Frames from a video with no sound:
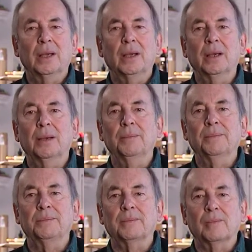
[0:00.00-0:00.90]

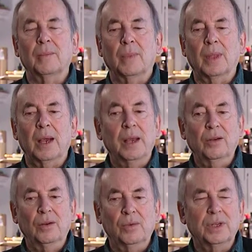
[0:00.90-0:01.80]
Um, I
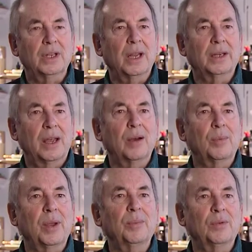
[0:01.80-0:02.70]
don't know what it's like now,
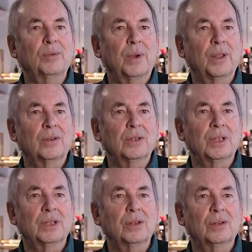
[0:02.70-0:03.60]
but I mean, it was one of those
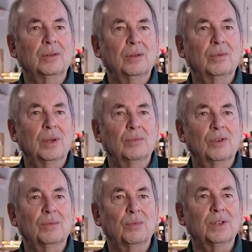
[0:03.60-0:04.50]
things that you know
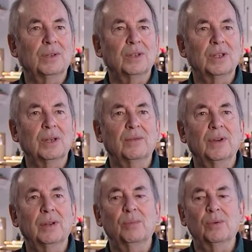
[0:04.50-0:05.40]
was wasn't considered
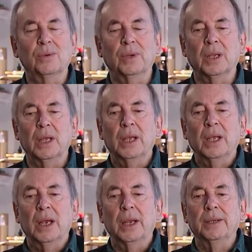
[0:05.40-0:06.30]
very important,
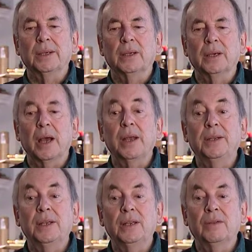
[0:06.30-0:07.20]
and I
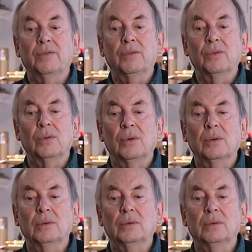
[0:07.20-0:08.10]
did it for.
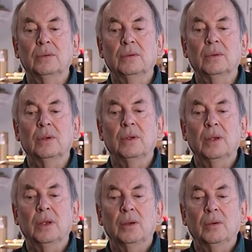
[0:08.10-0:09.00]

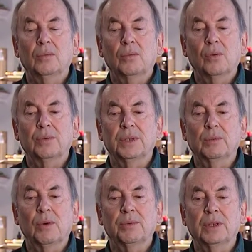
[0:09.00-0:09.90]
What was
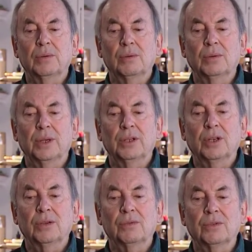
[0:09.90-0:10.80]
what was it called then?
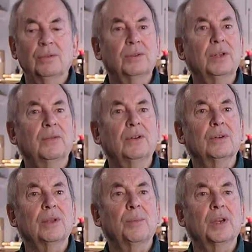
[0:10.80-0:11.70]
General school
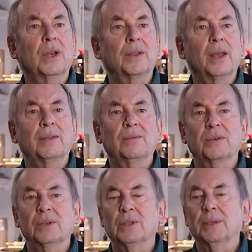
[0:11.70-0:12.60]
certificate or something like that. The
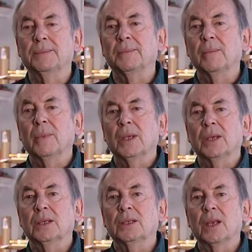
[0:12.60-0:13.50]
first
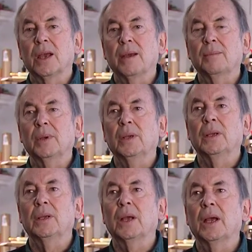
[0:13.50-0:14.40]
exam,
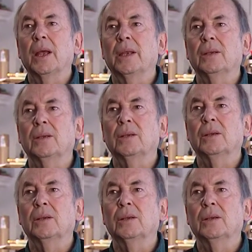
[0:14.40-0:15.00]
and